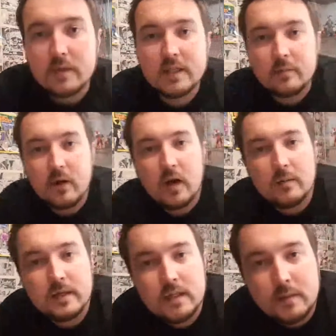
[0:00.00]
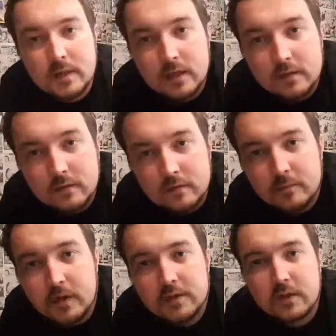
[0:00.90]
see behind me some of the
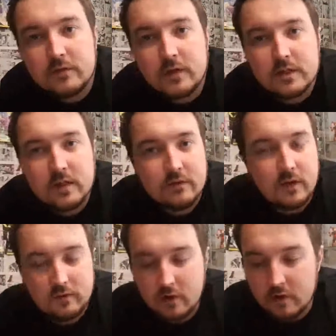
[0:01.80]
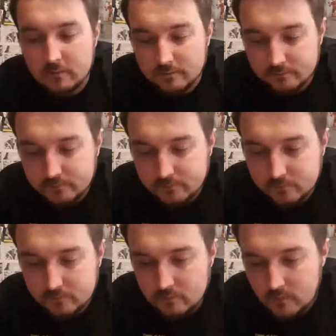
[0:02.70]
Master Universe stuff that I've got.
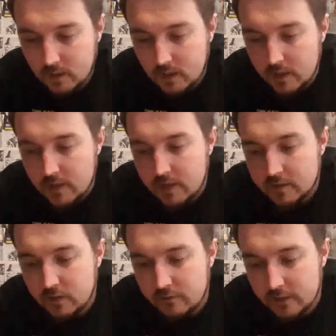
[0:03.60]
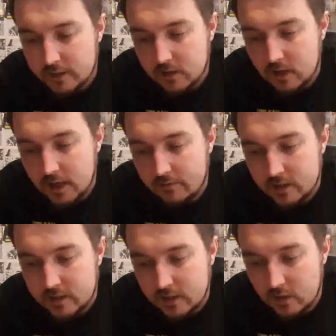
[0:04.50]
Two figures that I haven't
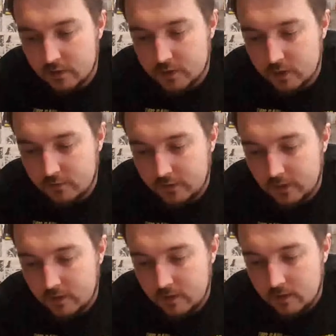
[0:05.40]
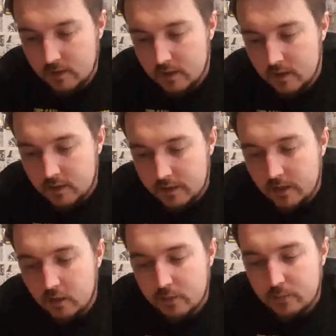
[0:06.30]
actually got on the shelf yet. They're
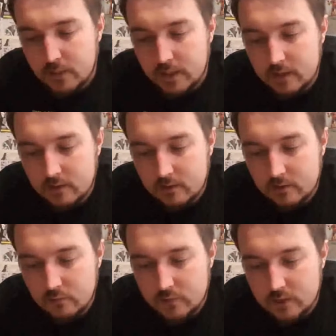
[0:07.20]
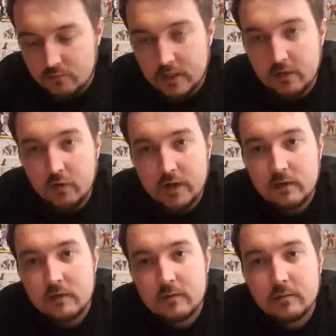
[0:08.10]
not complete, which is really annoying,
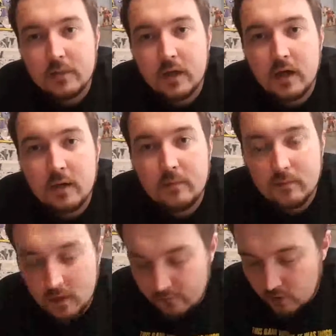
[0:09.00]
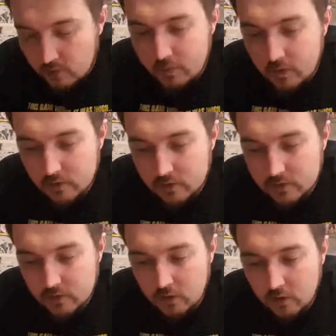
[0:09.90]
but I've got a box
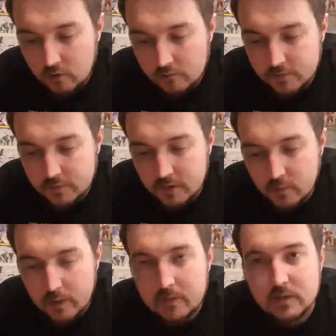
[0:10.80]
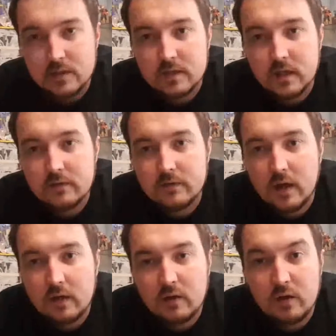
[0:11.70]
of spare weapons and stuff that
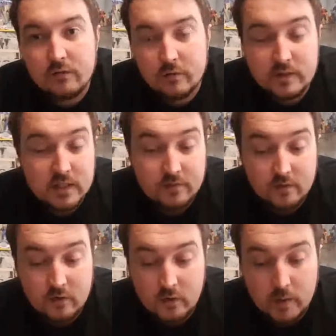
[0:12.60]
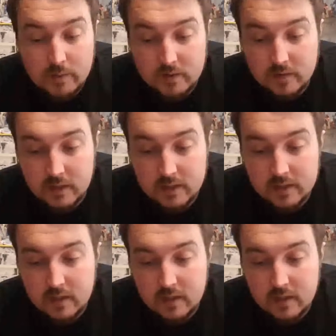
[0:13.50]
I'll go through to see if I've got the weapons for these.